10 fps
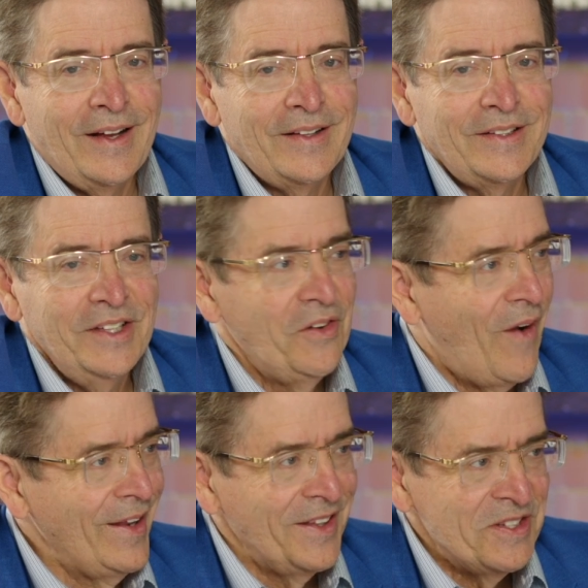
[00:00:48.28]
you know,
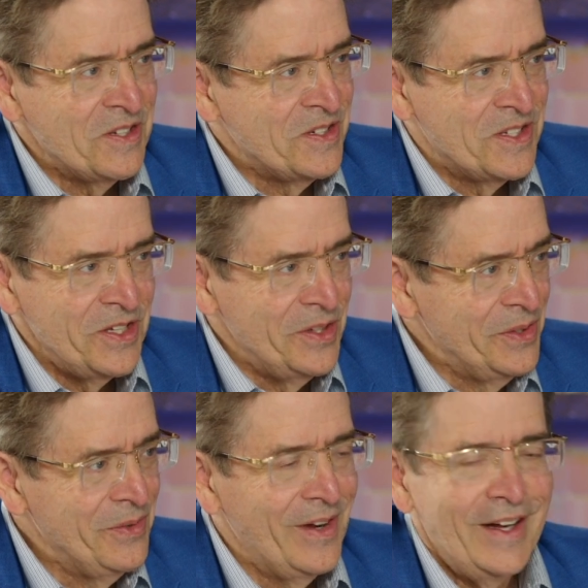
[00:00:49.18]
I listened
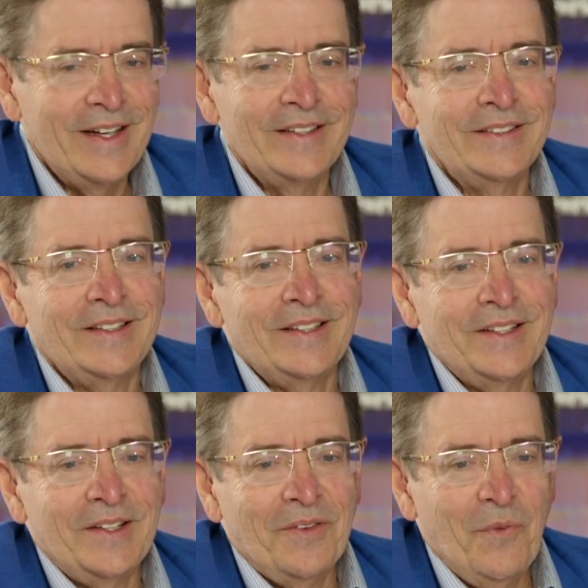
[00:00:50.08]
to
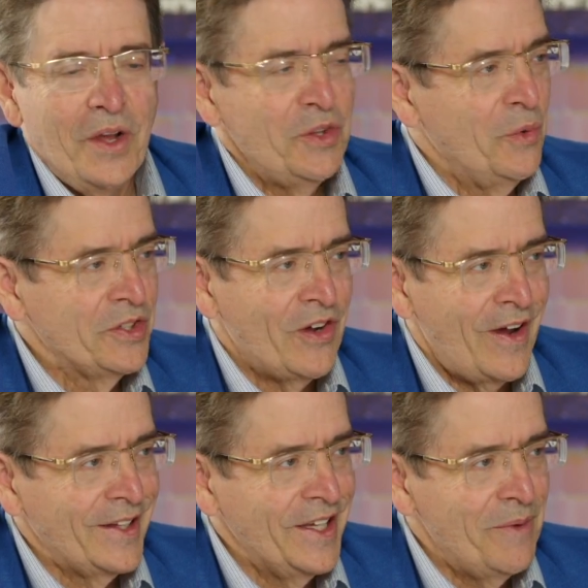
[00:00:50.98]
what you were
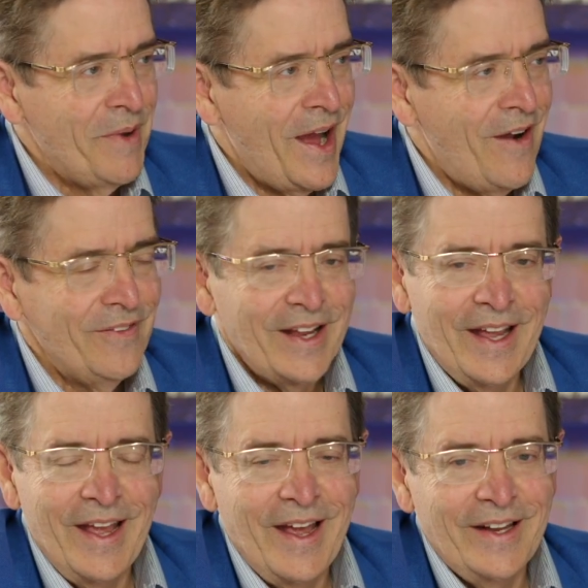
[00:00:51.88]
talking about,
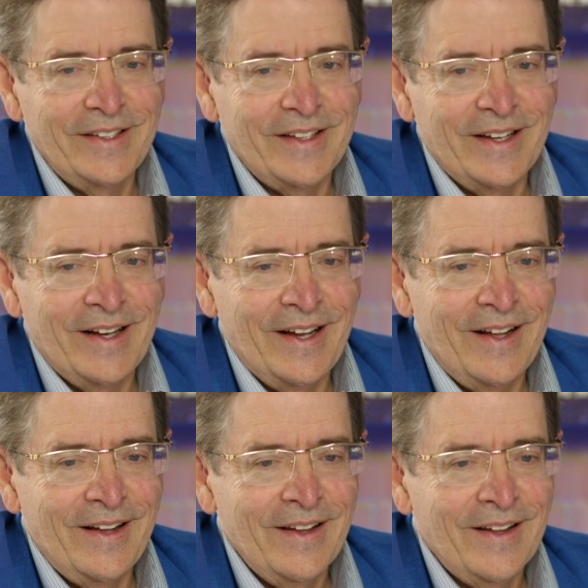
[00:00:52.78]
and
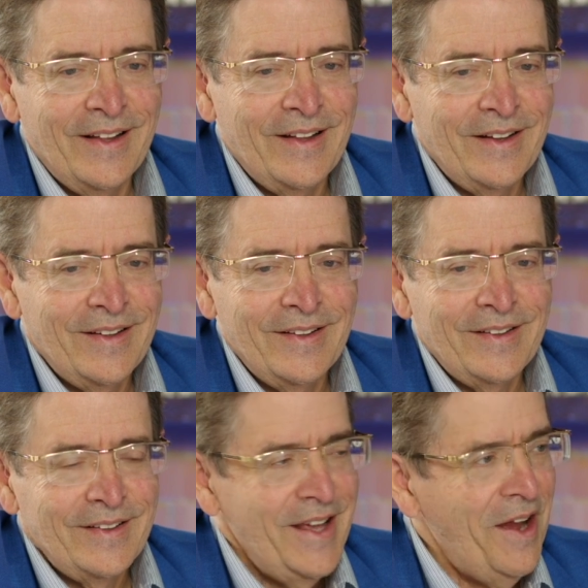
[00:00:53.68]

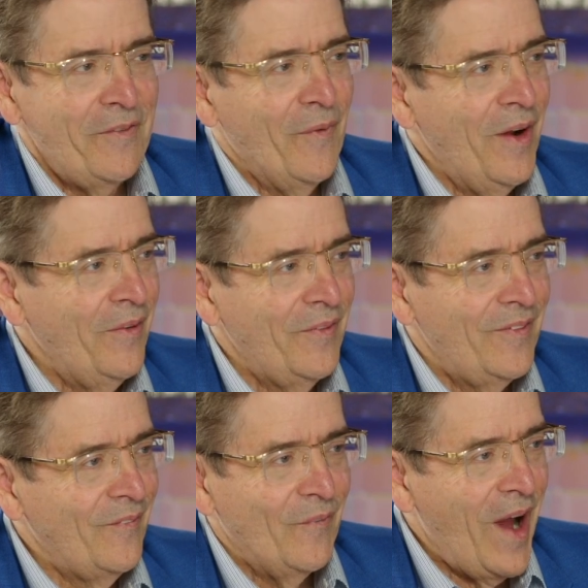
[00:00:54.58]
yeah,
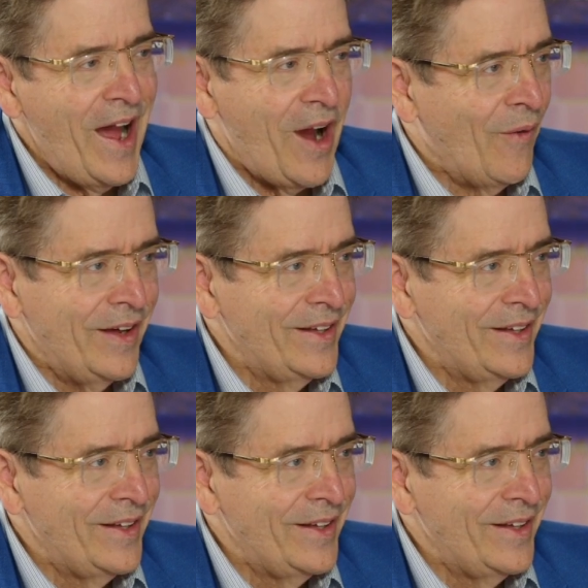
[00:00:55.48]
wow.